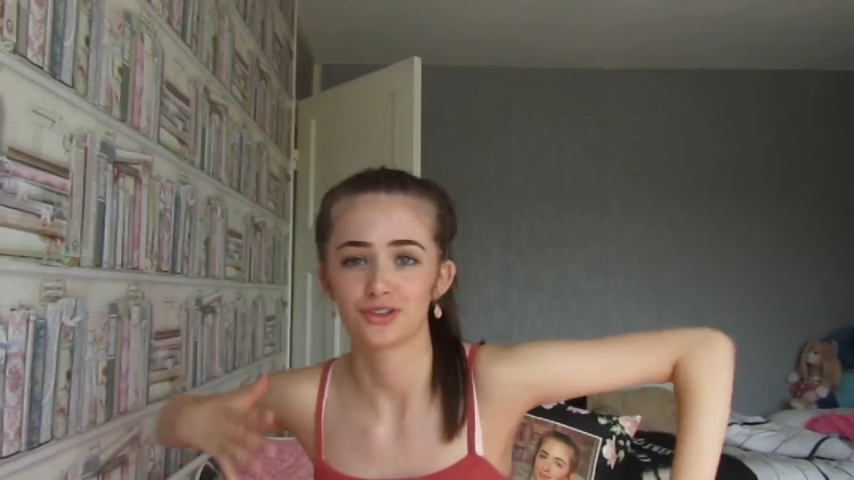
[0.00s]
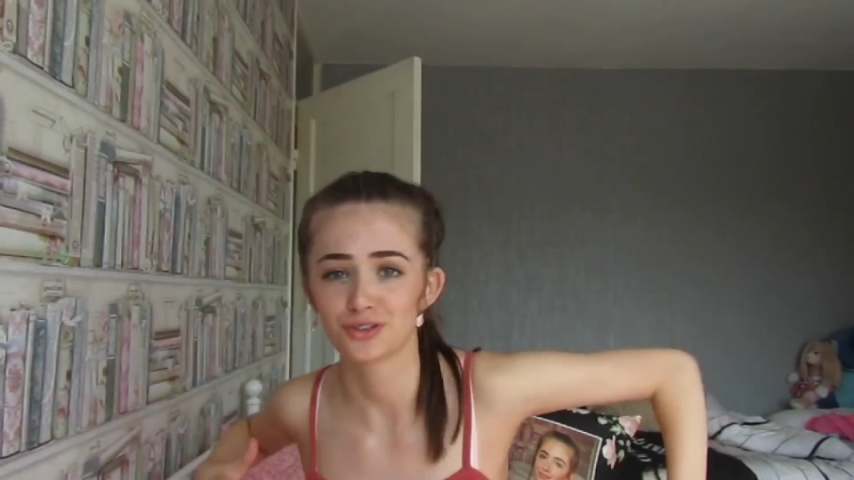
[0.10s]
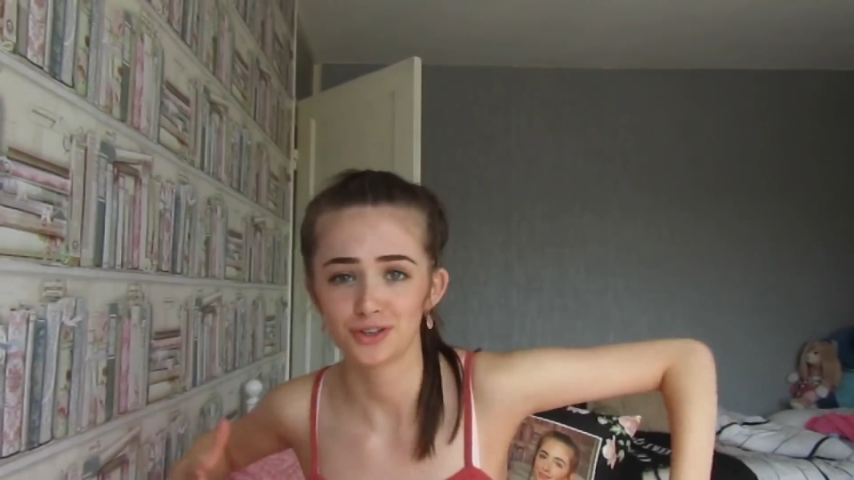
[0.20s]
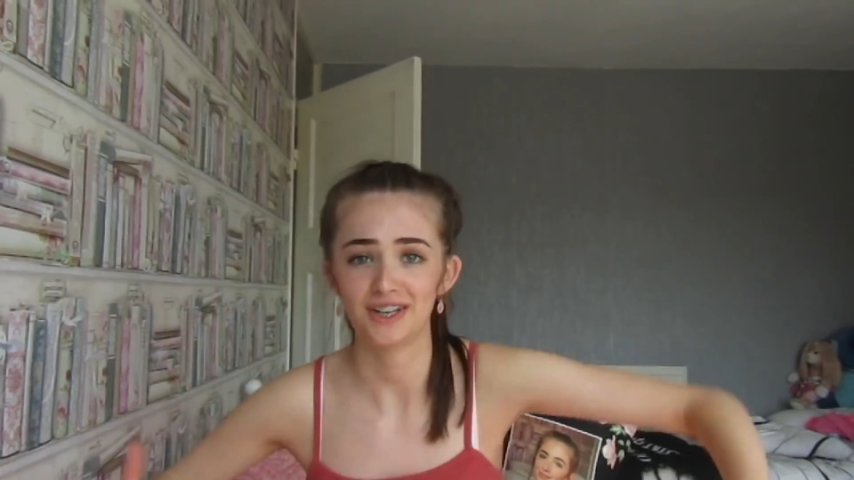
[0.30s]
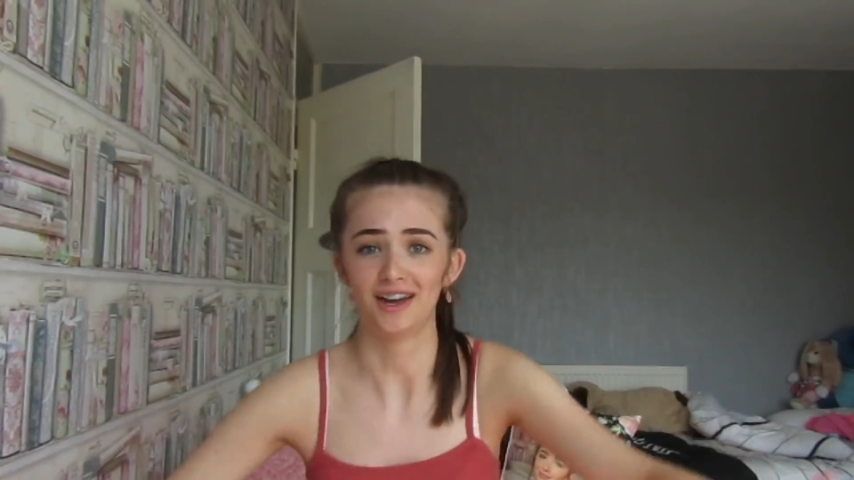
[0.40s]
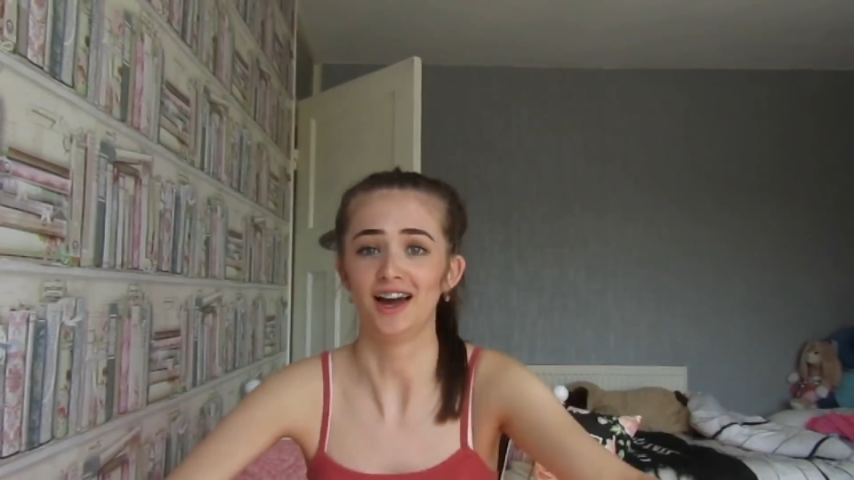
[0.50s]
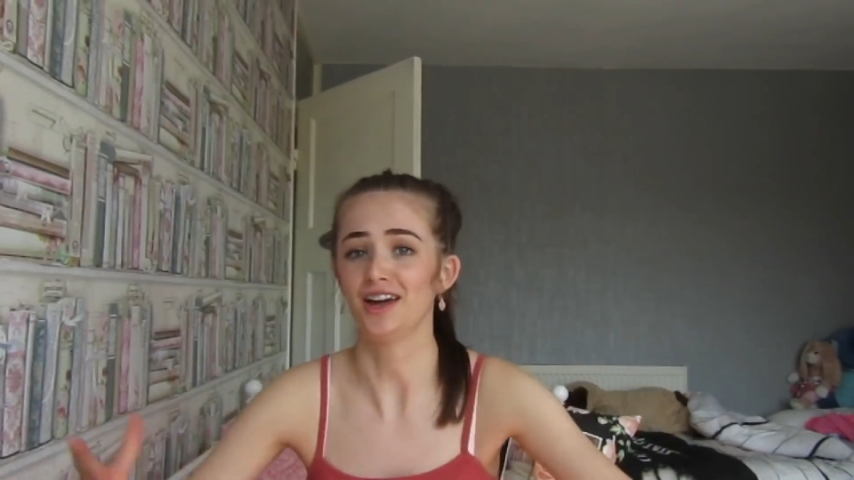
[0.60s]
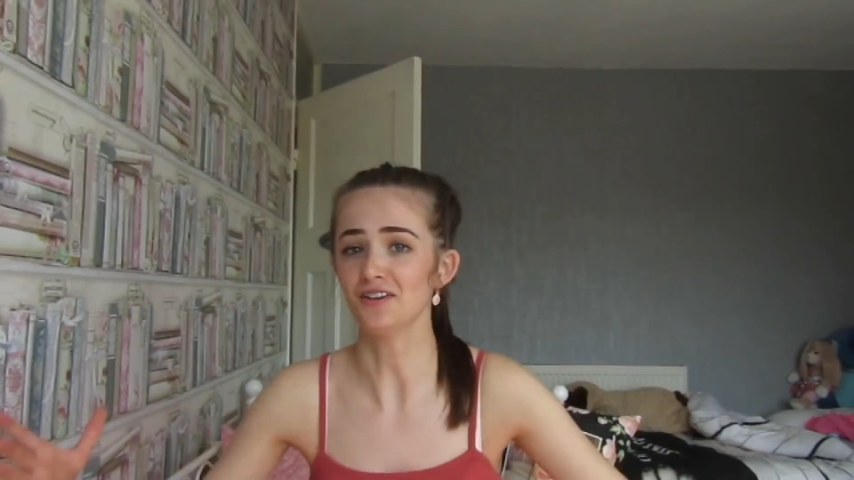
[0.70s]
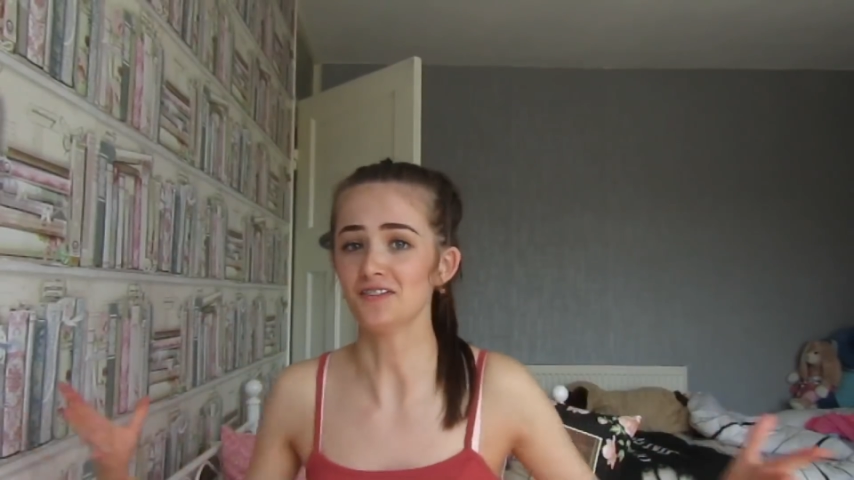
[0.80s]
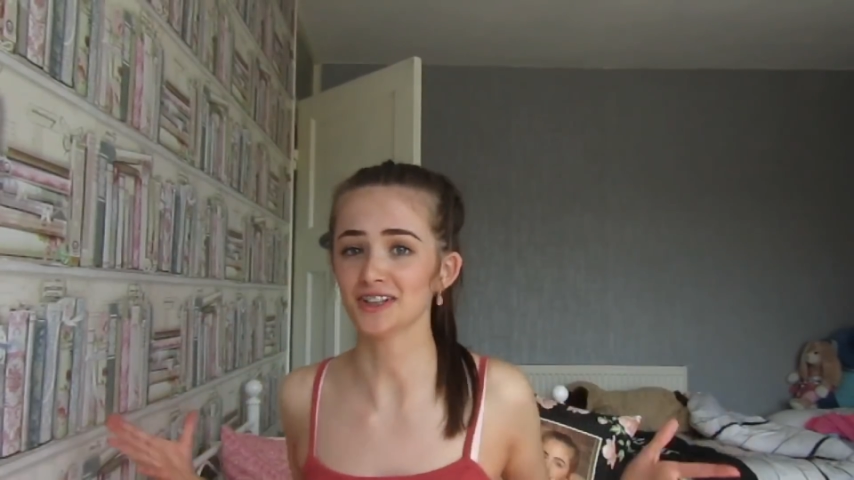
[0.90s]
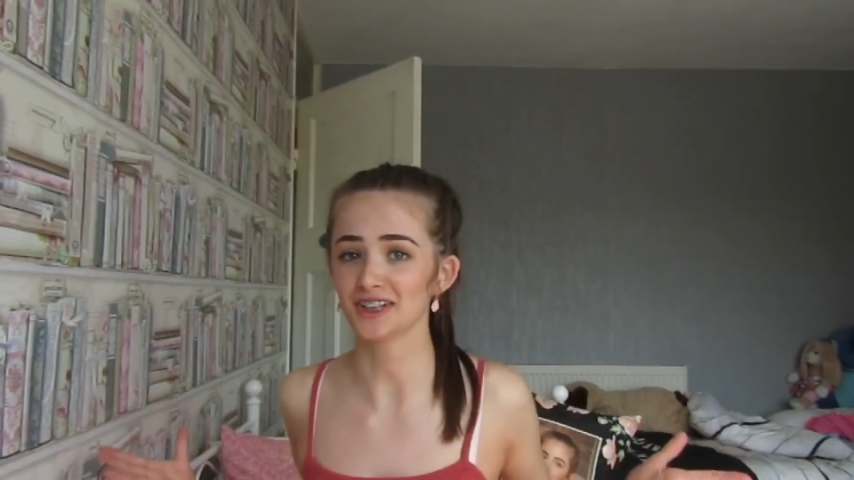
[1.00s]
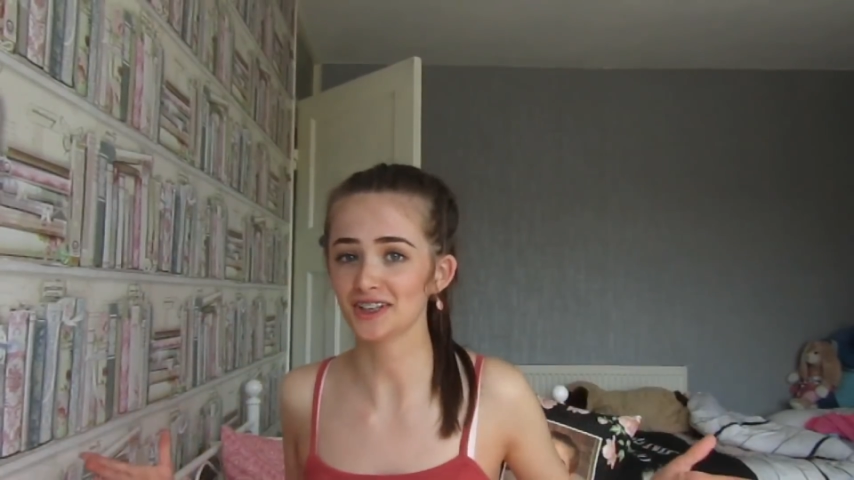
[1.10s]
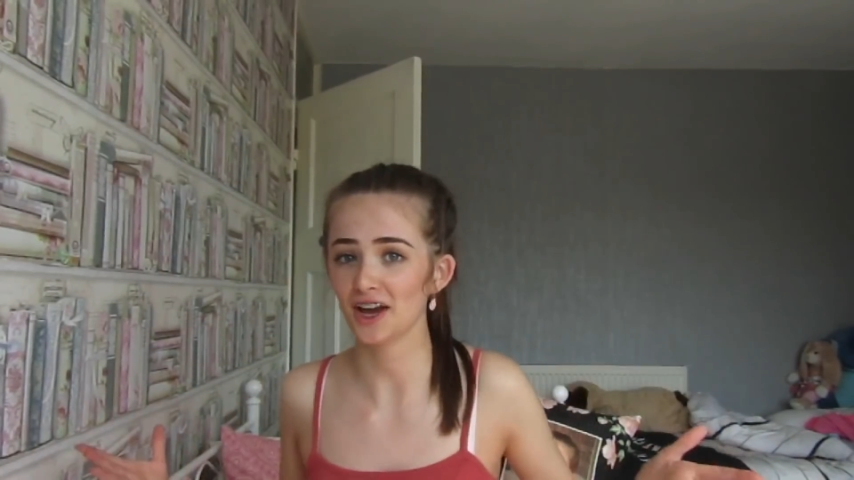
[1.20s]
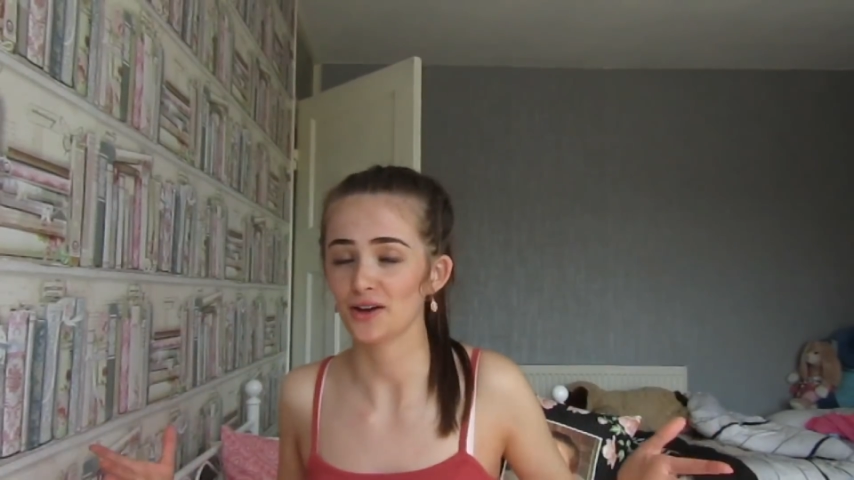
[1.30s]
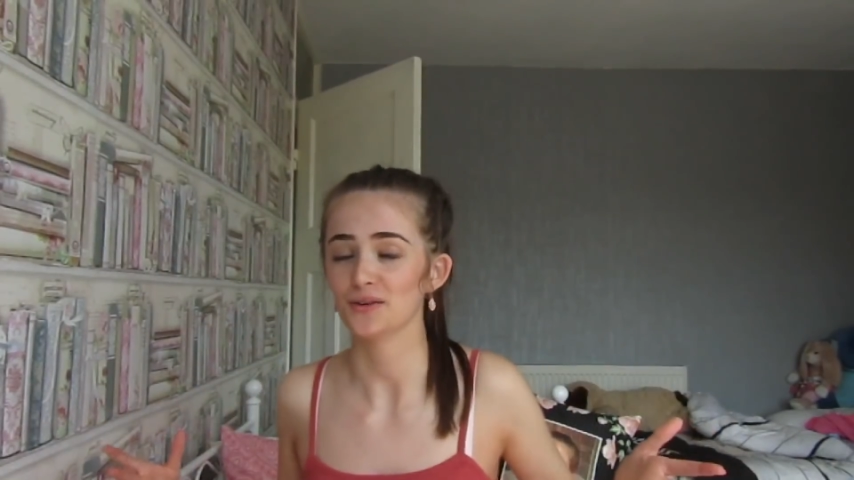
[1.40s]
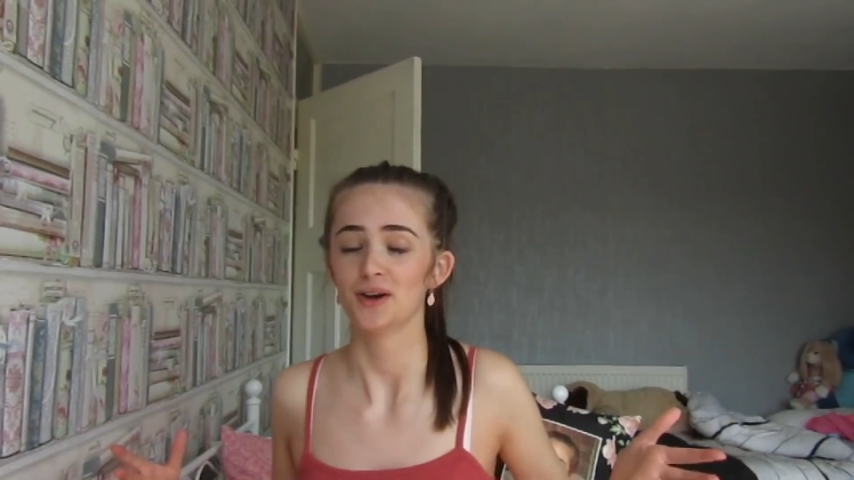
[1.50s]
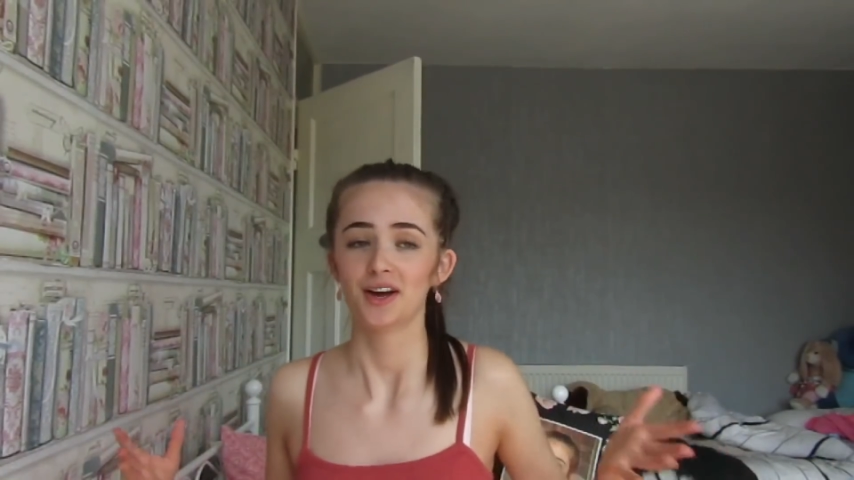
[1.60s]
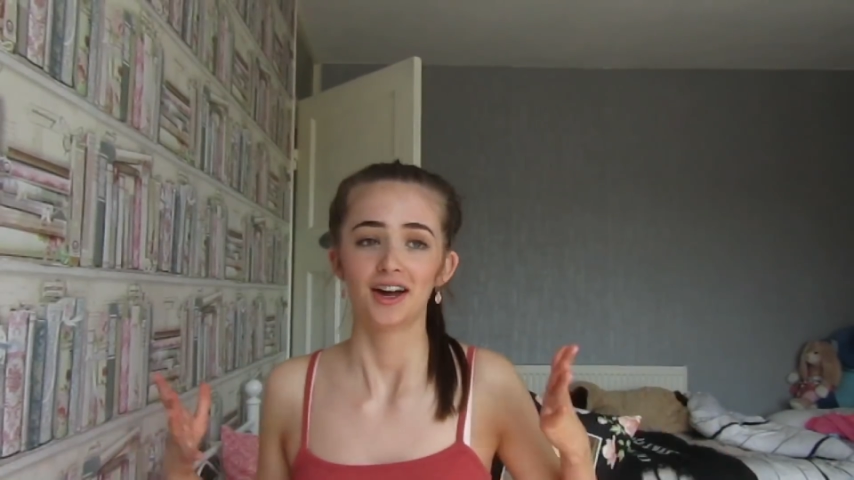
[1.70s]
the screen. I don't really know.